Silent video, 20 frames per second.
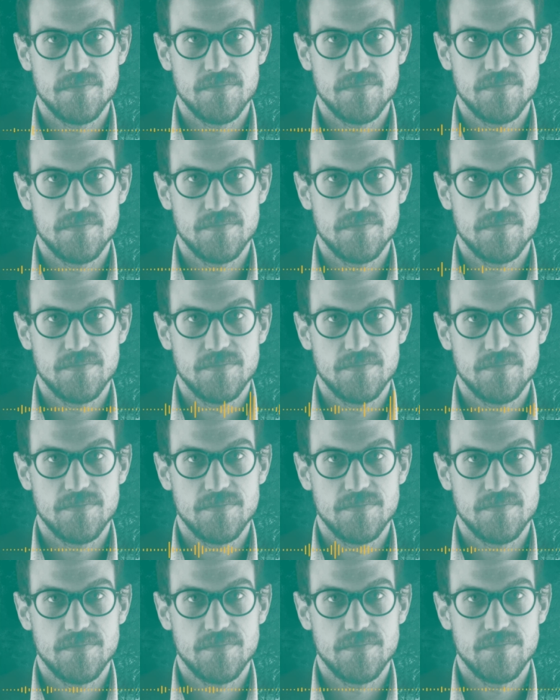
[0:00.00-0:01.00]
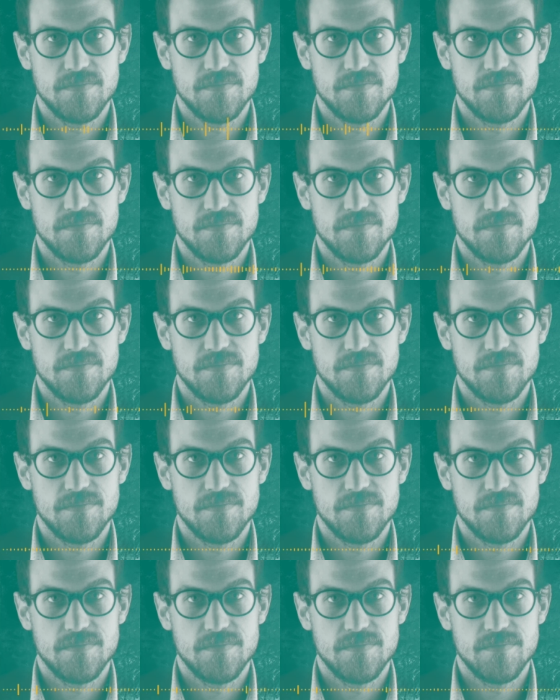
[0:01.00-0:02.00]
is that basic breakdown
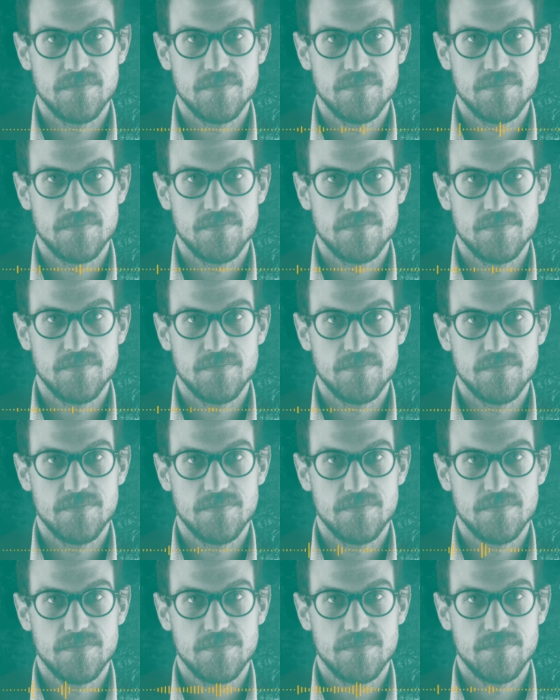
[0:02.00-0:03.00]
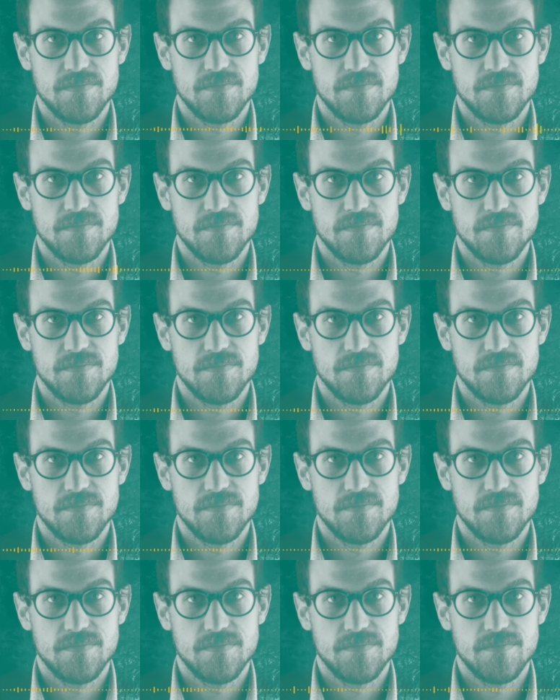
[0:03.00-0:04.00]
still holding true, or is that a
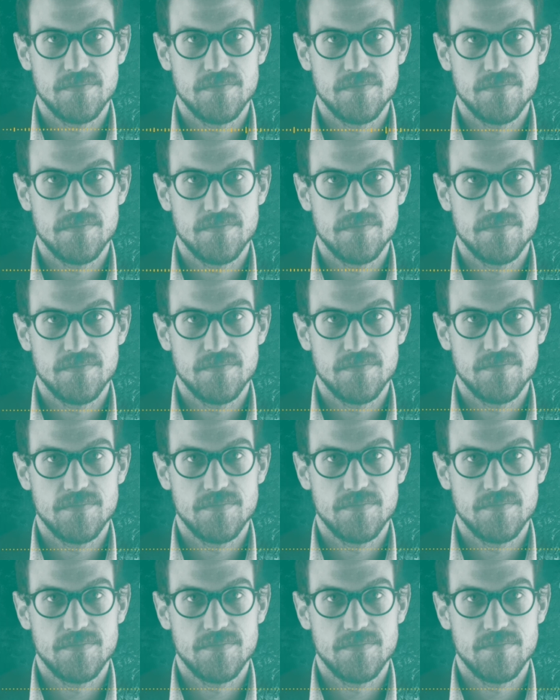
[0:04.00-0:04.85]
bit too reductive?